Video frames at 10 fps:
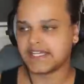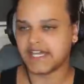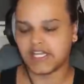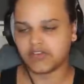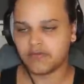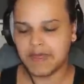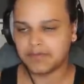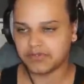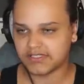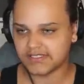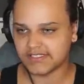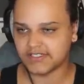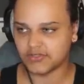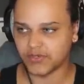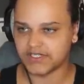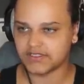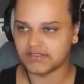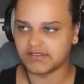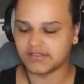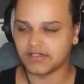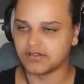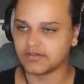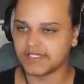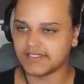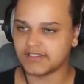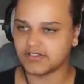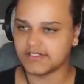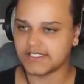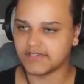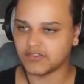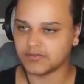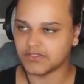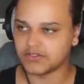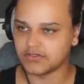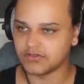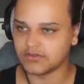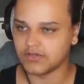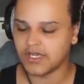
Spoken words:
yeah, you remain plus in the situation, so this is a good safe jump to do.